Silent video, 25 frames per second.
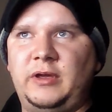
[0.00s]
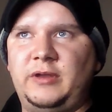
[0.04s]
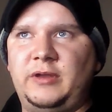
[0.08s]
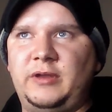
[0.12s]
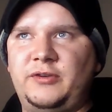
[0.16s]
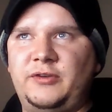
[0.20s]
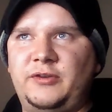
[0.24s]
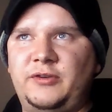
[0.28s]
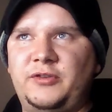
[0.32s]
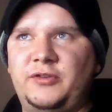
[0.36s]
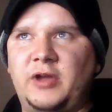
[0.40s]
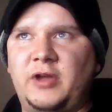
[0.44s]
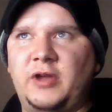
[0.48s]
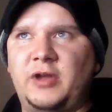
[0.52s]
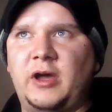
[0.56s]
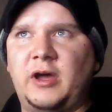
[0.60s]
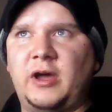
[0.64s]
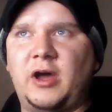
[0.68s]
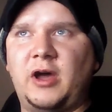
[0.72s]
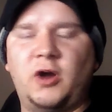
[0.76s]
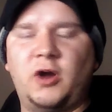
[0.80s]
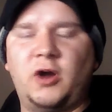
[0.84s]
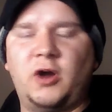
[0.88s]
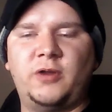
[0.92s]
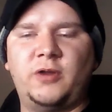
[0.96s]
It's just
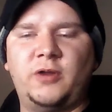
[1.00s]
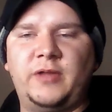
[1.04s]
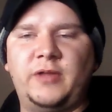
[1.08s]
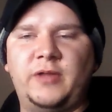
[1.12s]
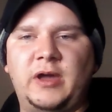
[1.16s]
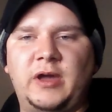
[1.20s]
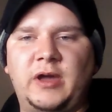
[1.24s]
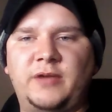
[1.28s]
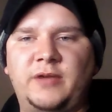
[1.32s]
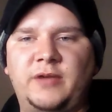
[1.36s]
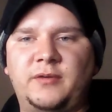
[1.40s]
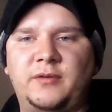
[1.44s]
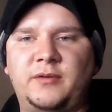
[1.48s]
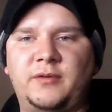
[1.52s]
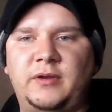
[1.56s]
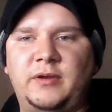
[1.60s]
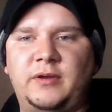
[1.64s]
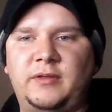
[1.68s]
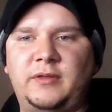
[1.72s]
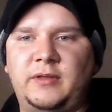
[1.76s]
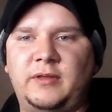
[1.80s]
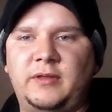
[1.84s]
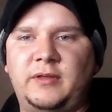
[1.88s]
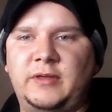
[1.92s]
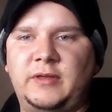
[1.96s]
hard on the eyes or
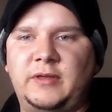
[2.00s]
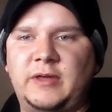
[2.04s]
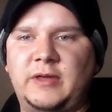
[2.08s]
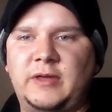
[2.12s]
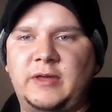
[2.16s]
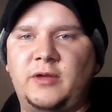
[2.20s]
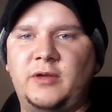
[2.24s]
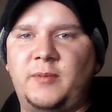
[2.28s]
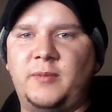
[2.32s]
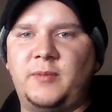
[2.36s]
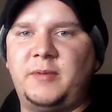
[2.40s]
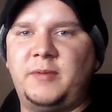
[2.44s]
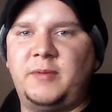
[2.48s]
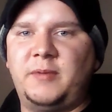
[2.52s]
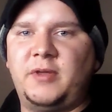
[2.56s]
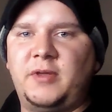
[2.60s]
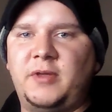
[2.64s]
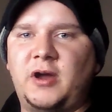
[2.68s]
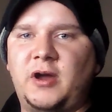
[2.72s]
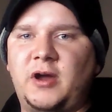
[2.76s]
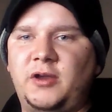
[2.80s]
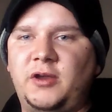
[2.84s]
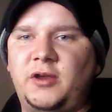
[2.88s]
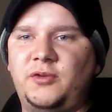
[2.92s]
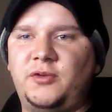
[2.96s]
anything like that, or maybe the
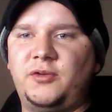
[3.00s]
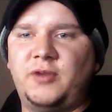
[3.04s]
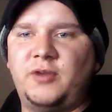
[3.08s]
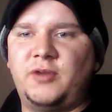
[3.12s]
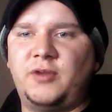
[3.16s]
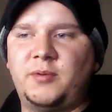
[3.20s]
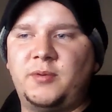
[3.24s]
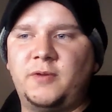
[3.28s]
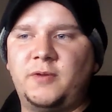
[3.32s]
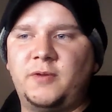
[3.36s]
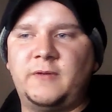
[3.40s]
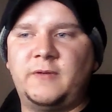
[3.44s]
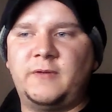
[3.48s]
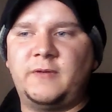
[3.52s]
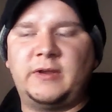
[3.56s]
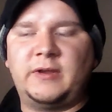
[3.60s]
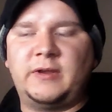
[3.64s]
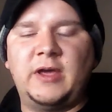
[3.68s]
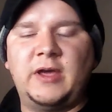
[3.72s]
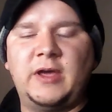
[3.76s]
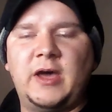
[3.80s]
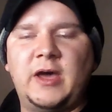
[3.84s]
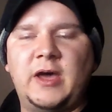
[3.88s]
audio is not perfect.